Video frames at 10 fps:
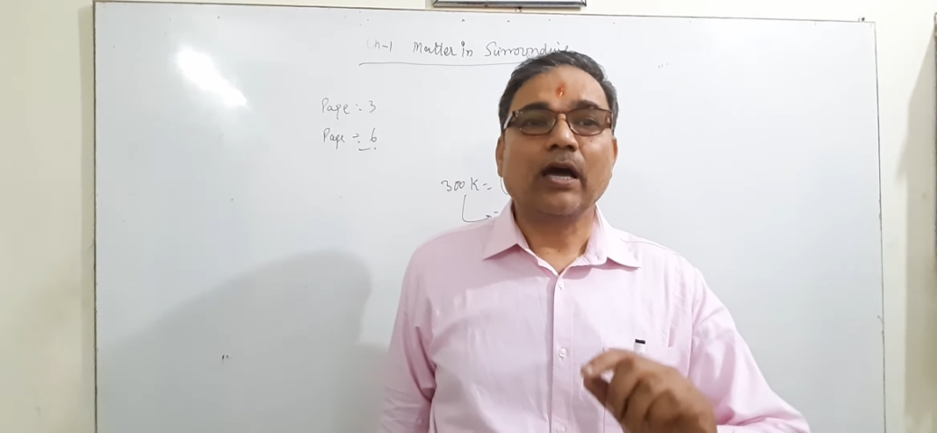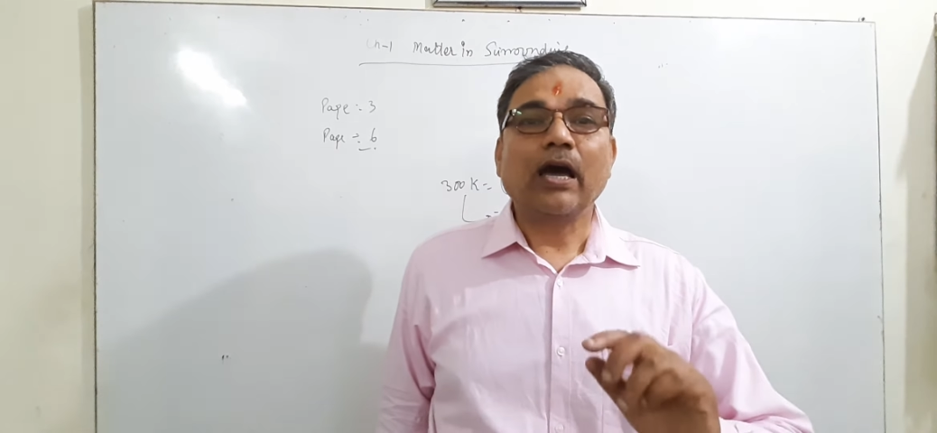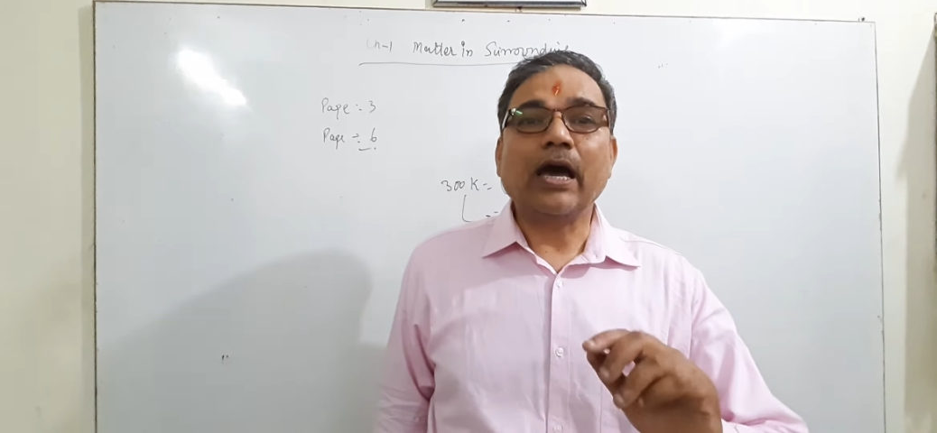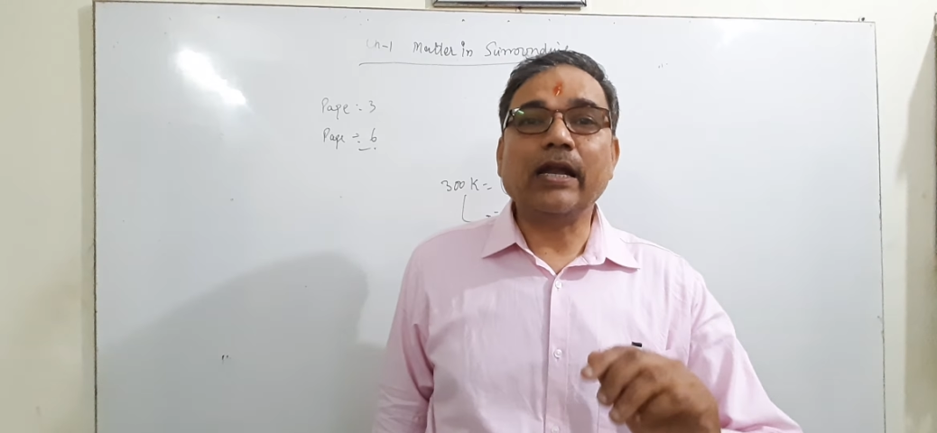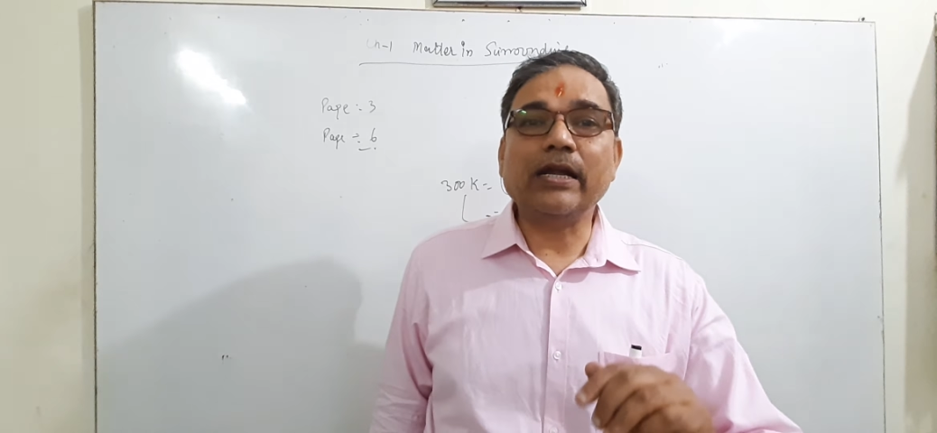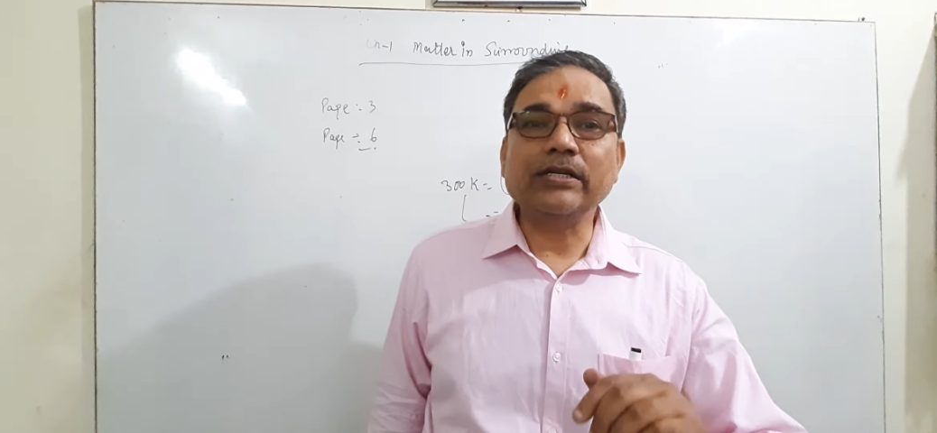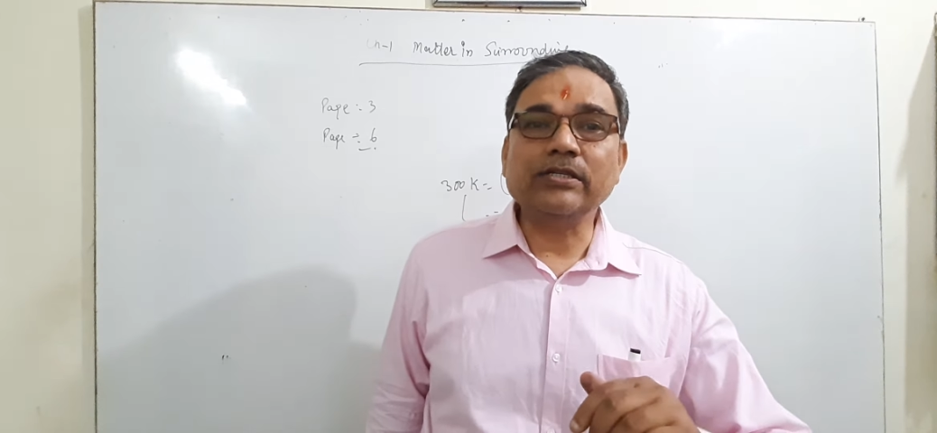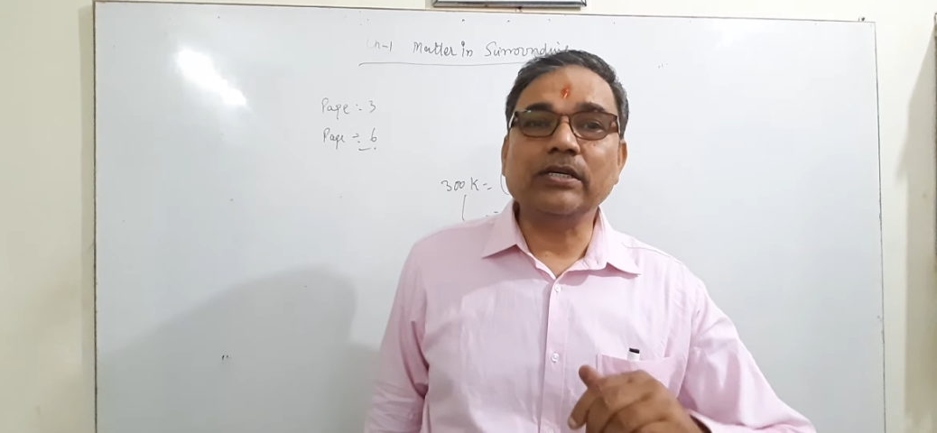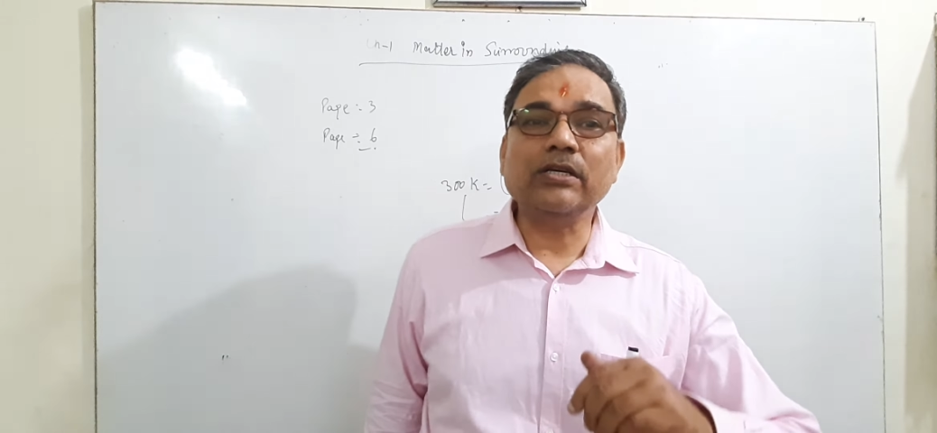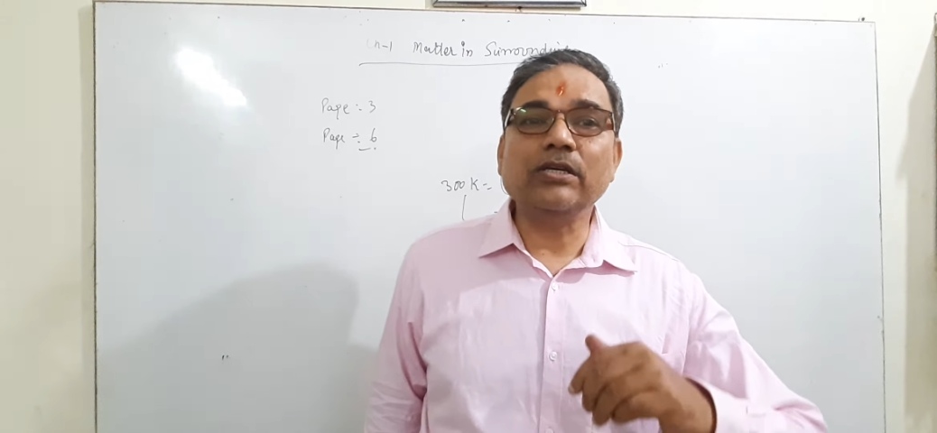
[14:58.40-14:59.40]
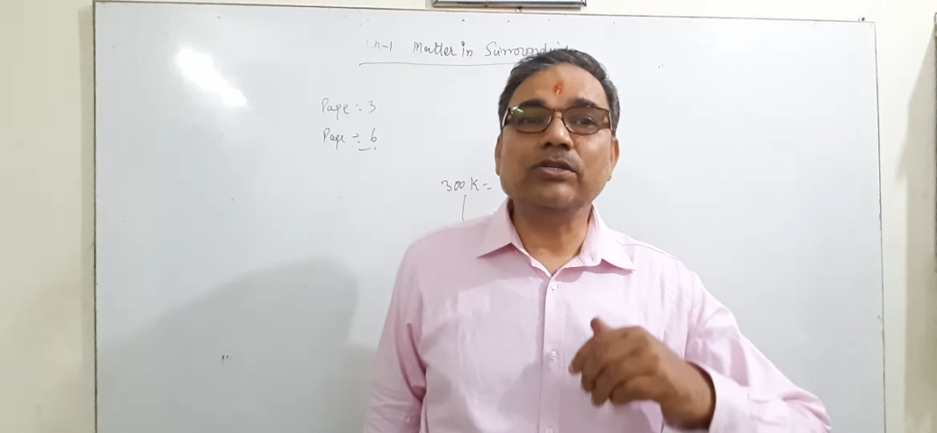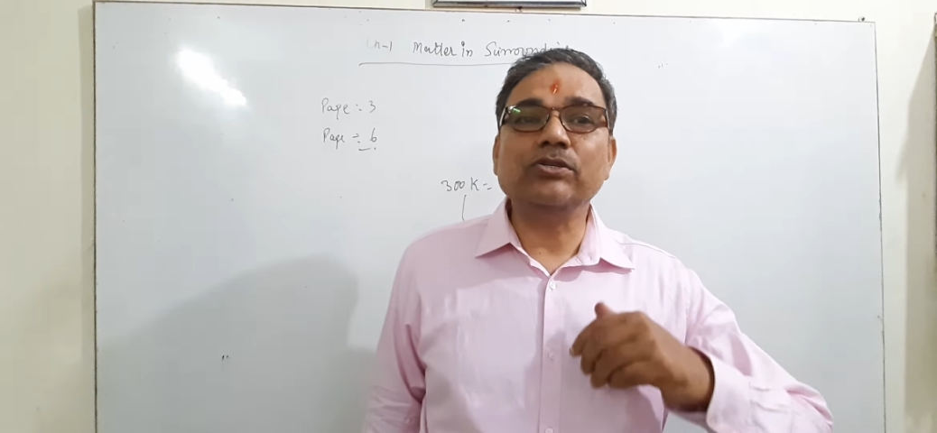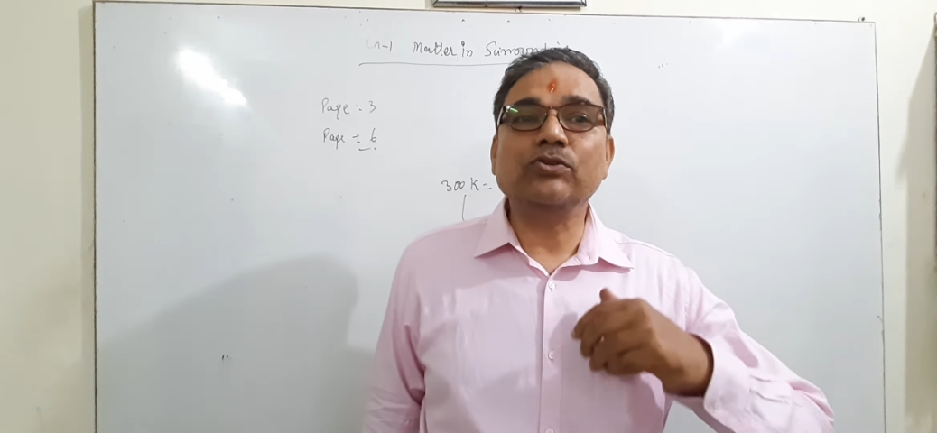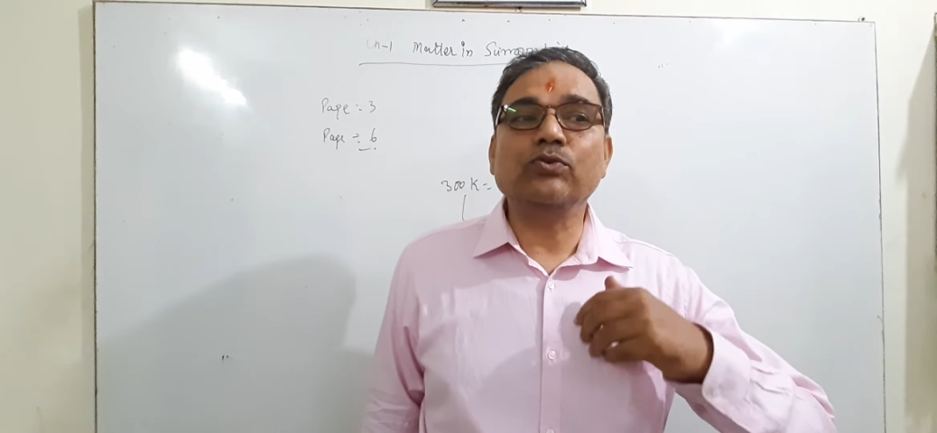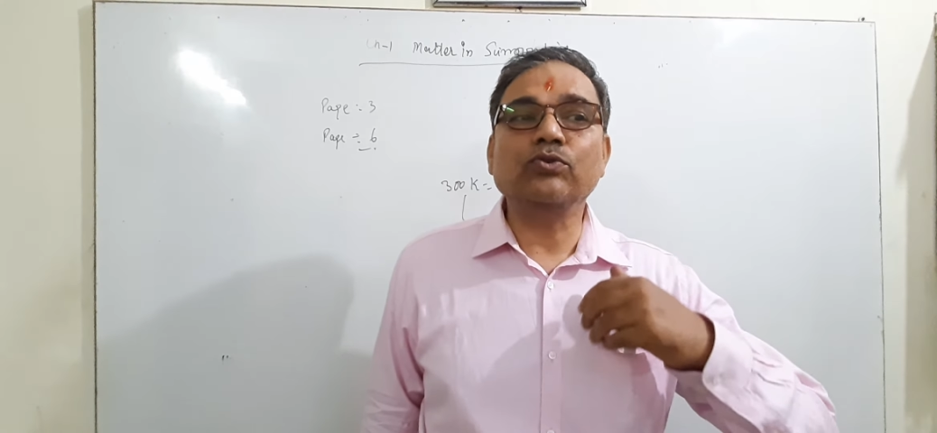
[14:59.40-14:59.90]
energy
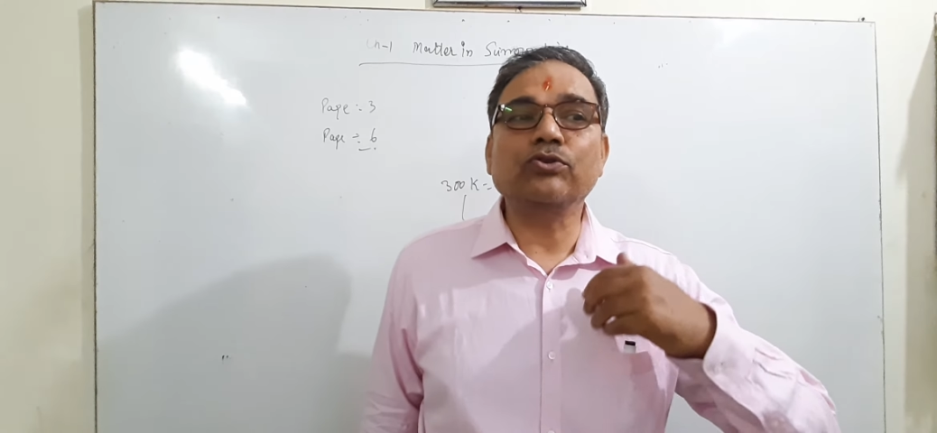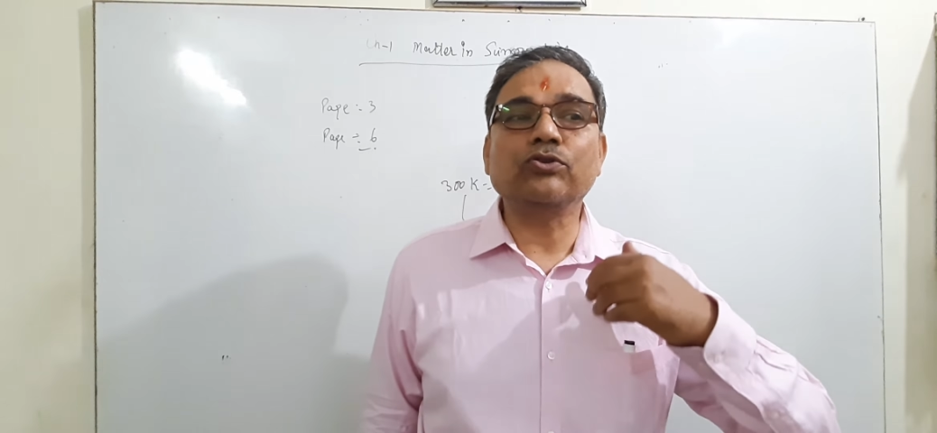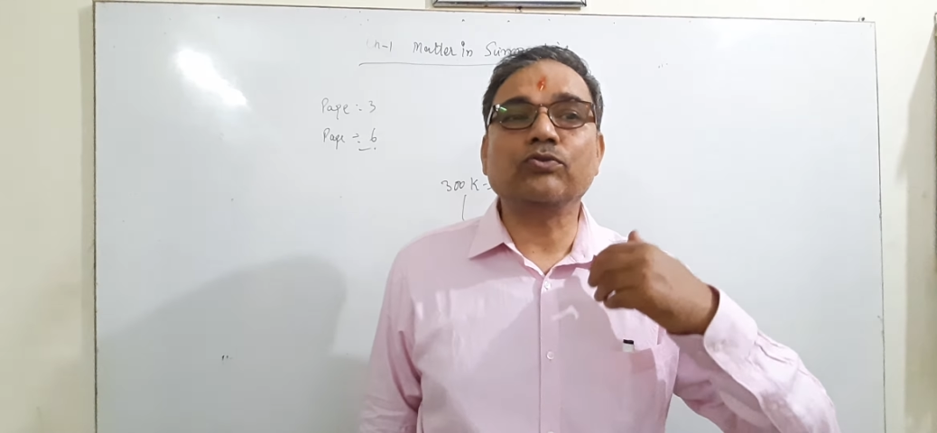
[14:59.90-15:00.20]
is used